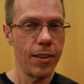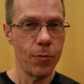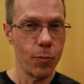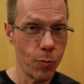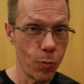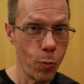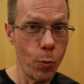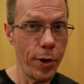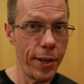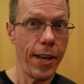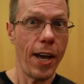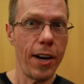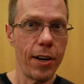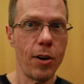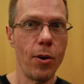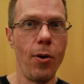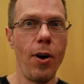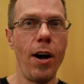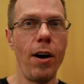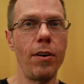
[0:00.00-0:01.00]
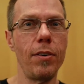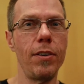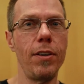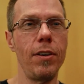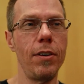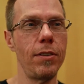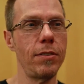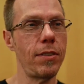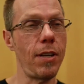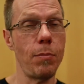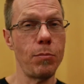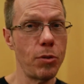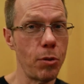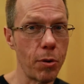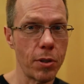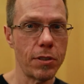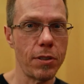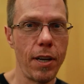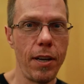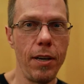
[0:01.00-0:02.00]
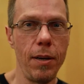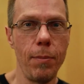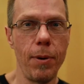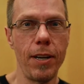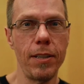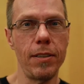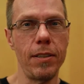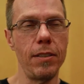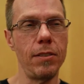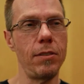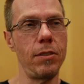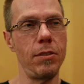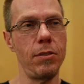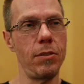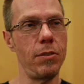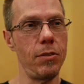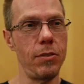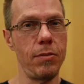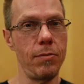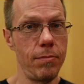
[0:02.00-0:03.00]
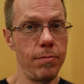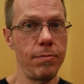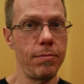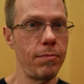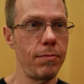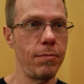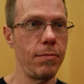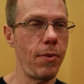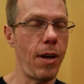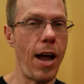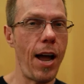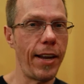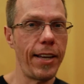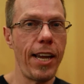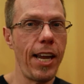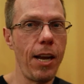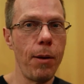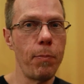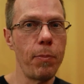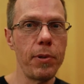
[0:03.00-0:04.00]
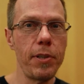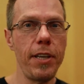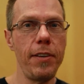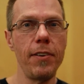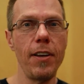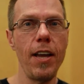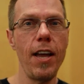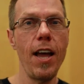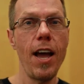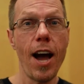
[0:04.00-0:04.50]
We got to go out. I'm so excited about this. This is, I can't believe."